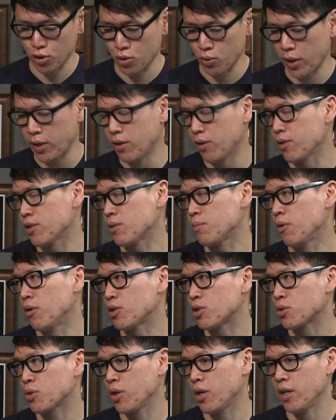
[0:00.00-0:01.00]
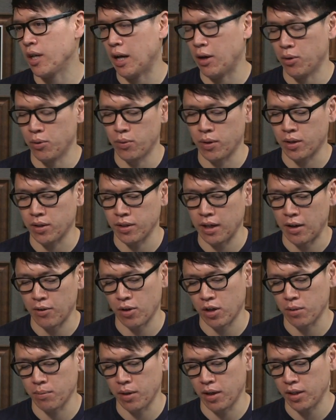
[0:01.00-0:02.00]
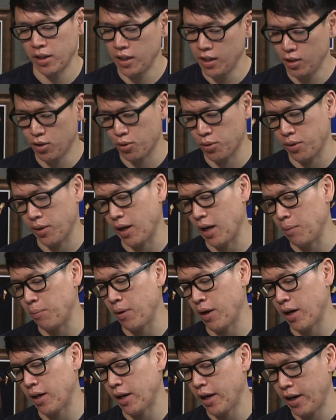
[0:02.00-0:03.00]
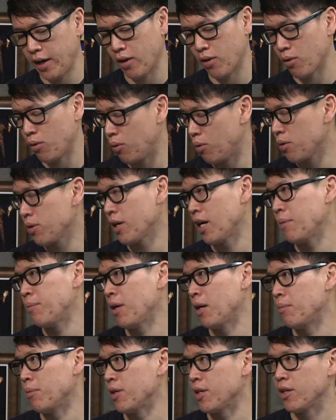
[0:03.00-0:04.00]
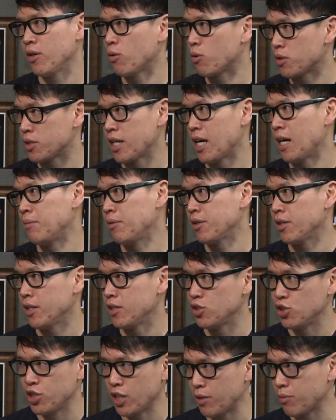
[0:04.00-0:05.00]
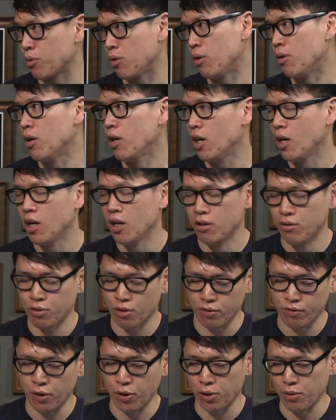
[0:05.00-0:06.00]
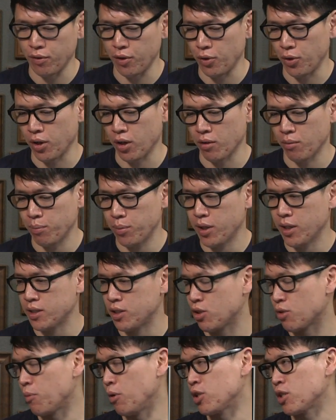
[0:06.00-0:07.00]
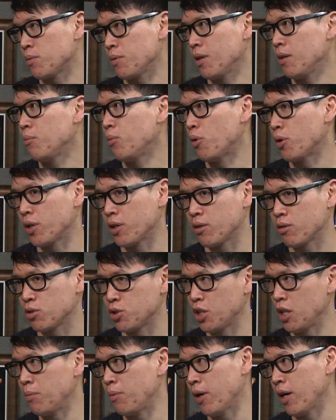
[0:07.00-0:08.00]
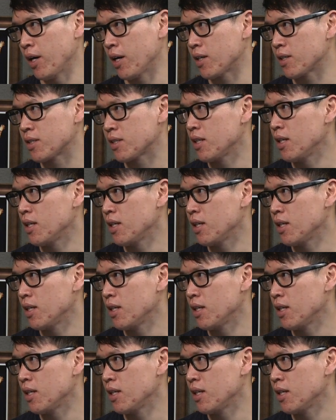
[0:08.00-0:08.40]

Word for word: great on the small screen. I would rec not recommend either the iPad Air or the iPad Mini or tablet in general for photo viewing, because you're mostly importing your JPEGs.